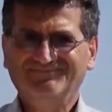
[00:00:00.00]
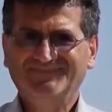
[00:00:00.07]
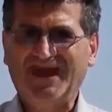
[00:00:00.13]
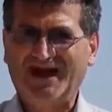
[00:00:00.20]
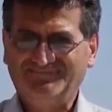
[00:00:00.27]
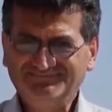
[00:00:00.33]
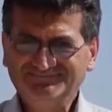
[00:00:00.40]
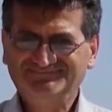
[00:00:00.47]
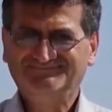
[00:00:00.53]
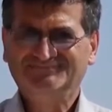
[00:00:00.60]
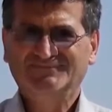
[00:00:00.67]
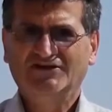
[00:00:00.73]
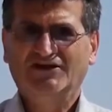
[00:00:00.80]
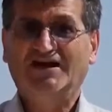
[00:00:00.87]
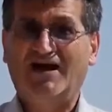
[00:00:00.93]
Yeah,
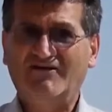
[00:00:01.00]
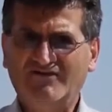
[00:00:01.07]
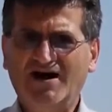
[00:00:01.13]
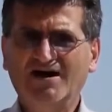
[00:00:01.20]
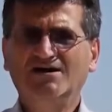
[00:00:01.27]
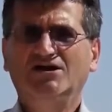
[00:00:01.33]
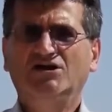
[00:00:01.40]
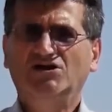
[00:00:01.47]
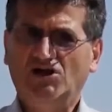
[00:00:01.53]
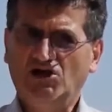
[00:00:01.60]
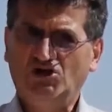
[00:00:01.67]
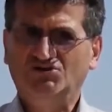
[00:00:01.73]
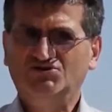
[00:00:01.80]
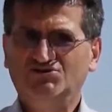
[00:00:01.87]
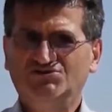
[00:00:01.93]
cover your
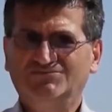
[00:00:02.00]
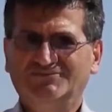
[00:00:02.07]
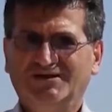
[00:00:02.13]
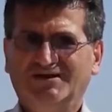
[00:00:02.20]
loads.